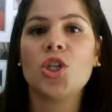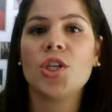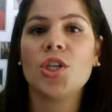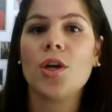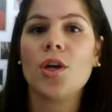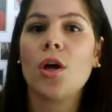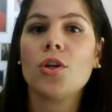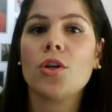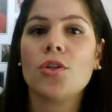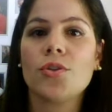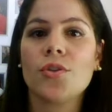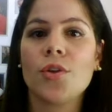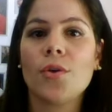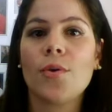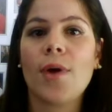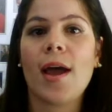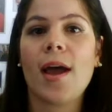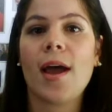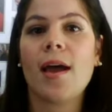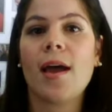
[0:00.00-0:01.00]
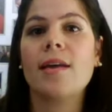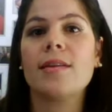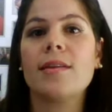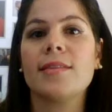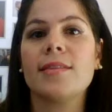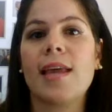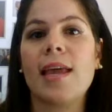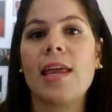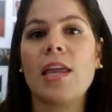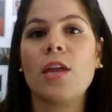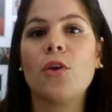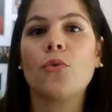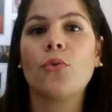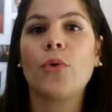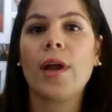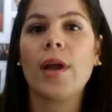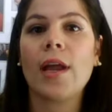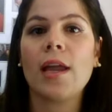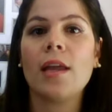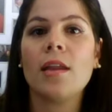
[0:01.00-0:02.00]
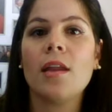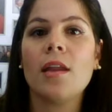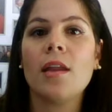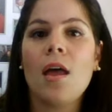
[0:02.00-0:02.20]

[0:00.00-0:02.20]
she also has a great